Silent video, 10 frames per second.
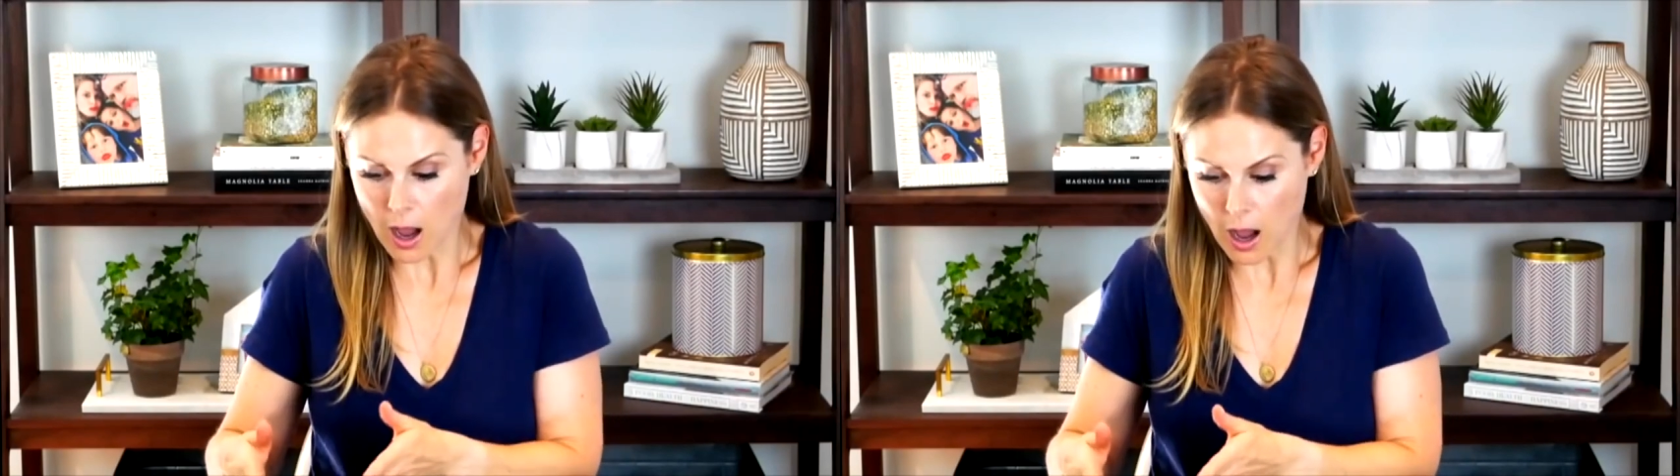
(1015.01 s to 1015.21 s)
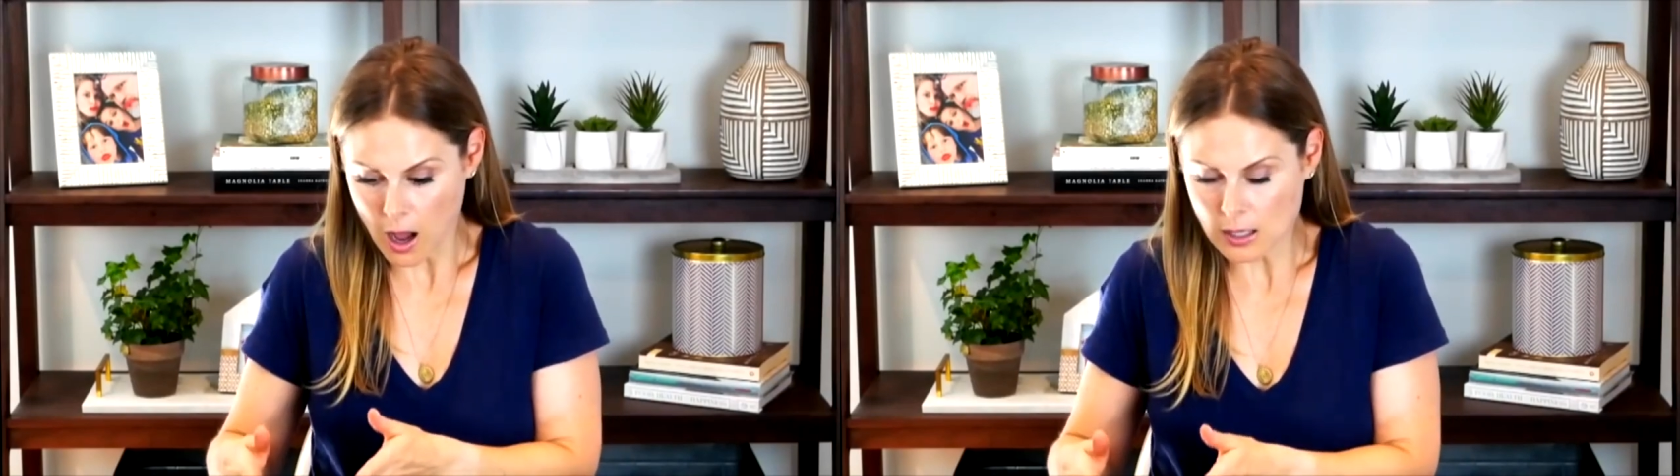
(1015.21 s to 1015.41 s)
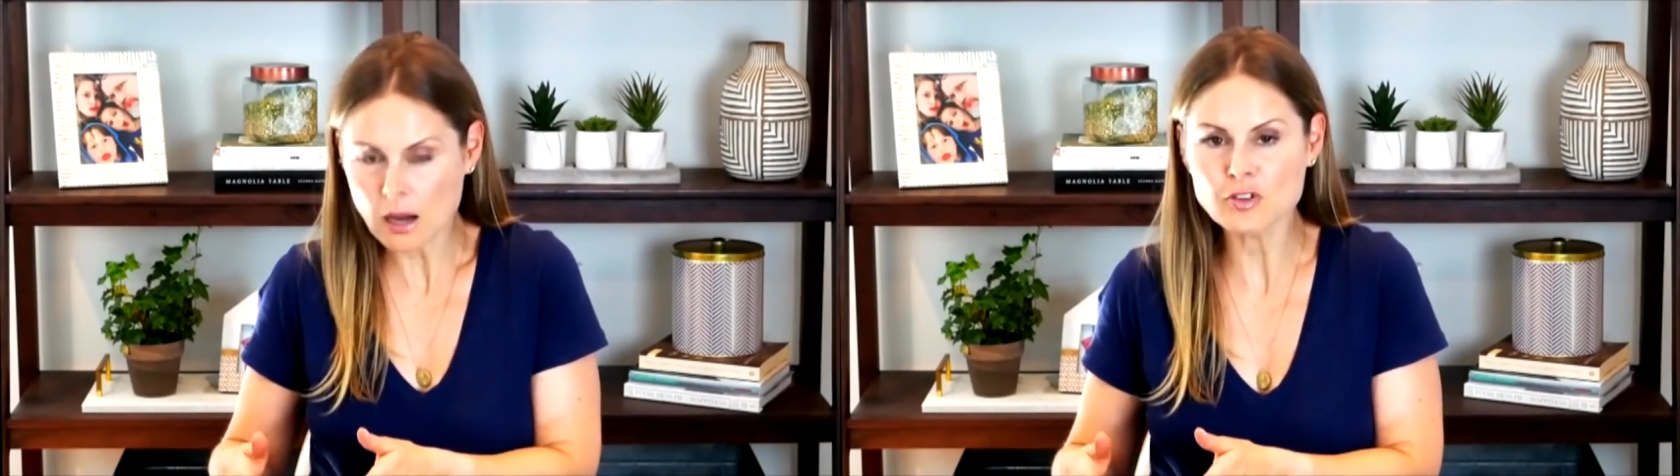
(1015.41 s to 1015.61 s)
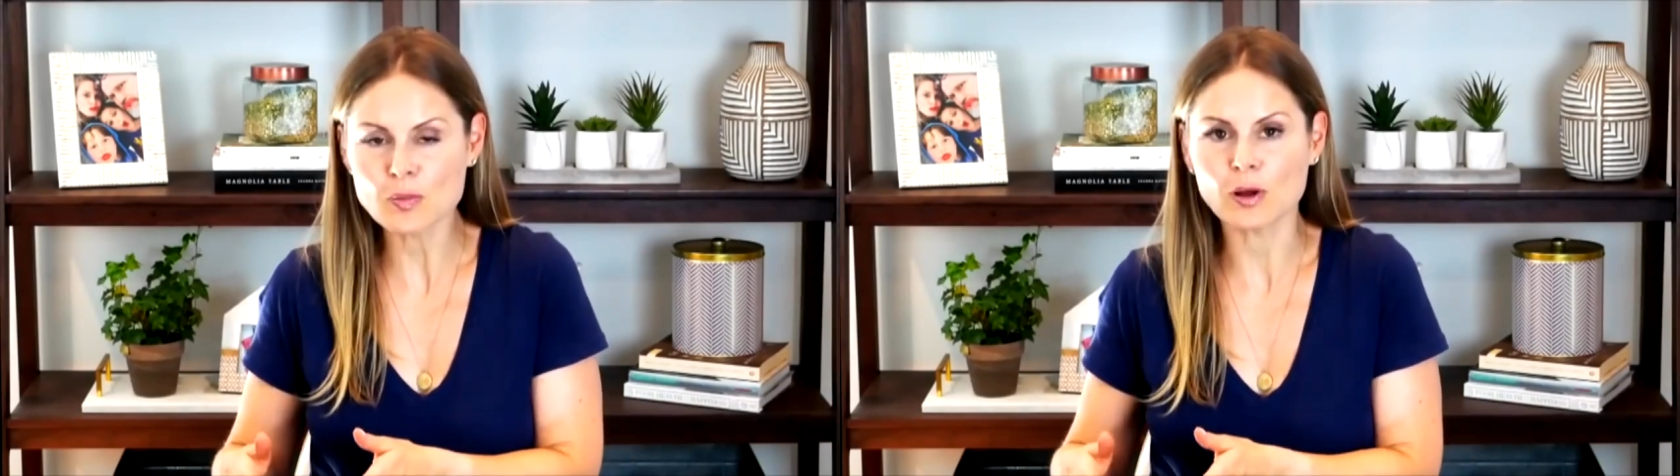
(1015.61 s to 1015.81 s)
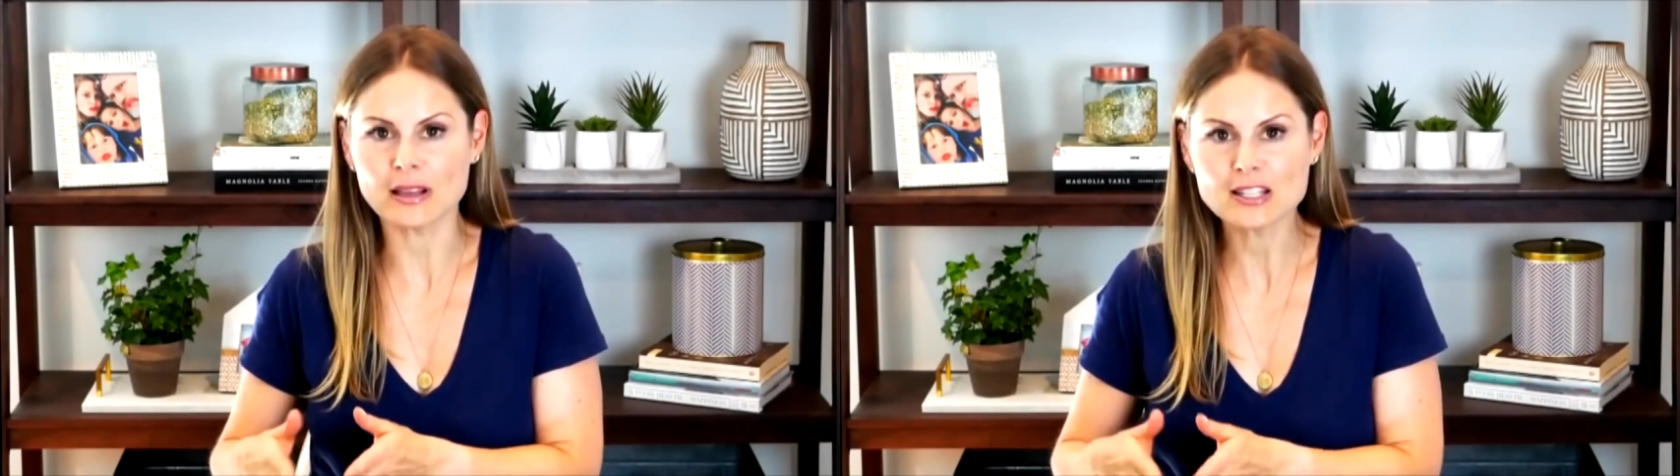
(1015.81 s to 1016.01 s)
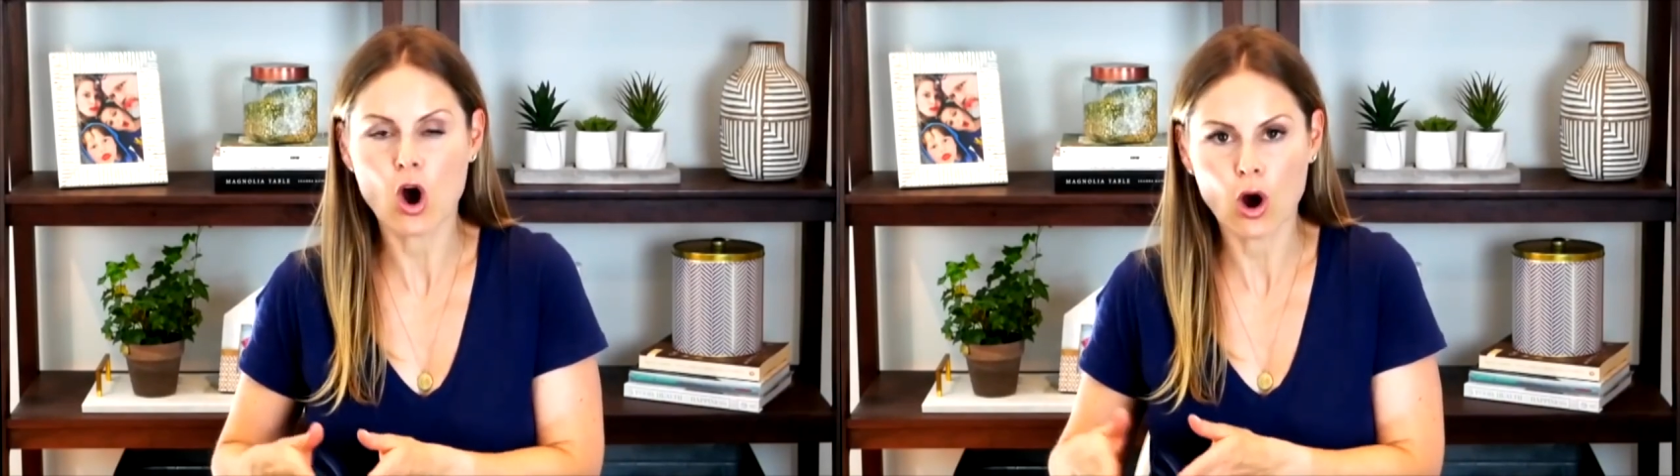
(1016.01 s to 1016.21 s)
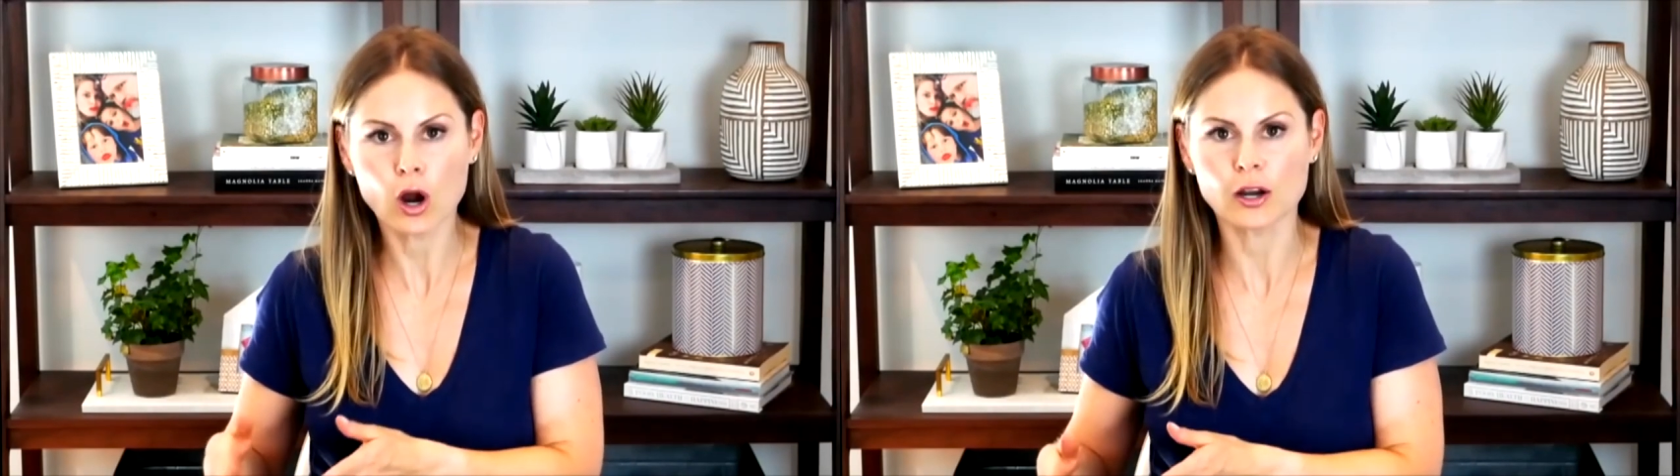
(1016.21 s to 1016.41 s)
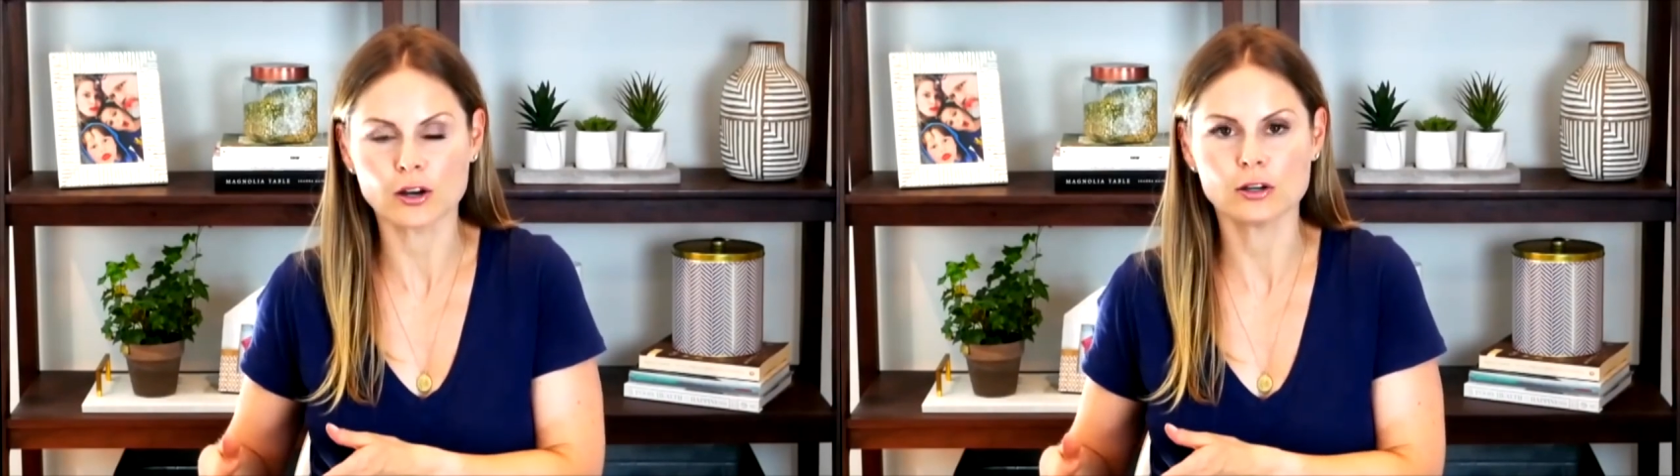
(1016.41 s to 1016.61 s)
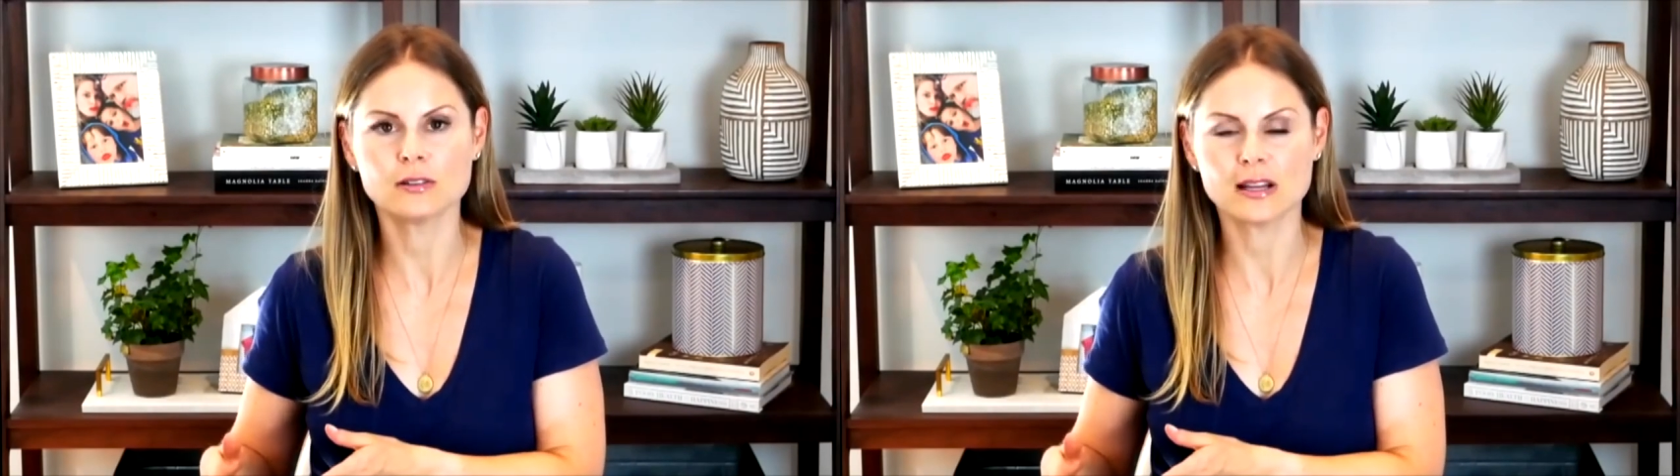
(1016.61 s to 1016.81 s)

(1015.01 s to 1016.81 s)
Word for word: uncomfortable. It's harder.